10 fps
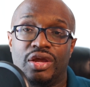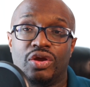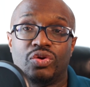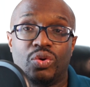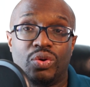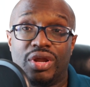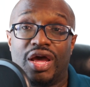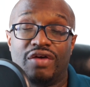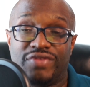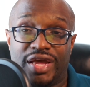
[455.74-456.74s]
could
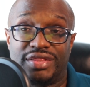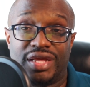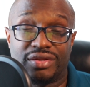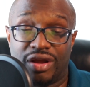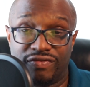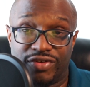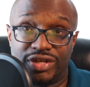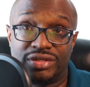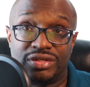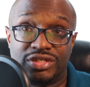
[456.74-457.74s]
have had that
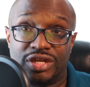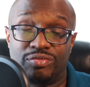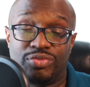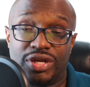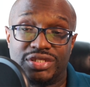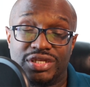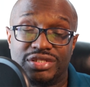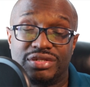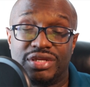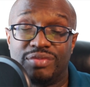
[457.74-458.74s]
conversion
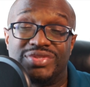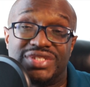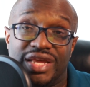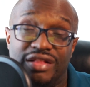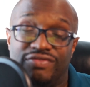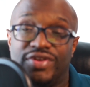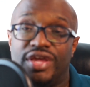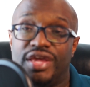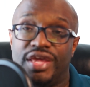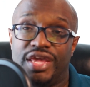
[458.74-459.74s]
process himself
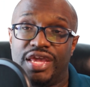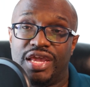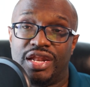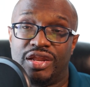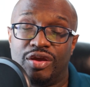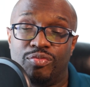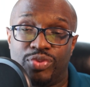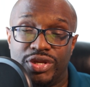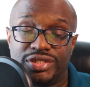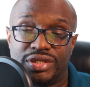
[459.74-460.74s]
in
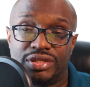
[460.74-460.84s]
prison.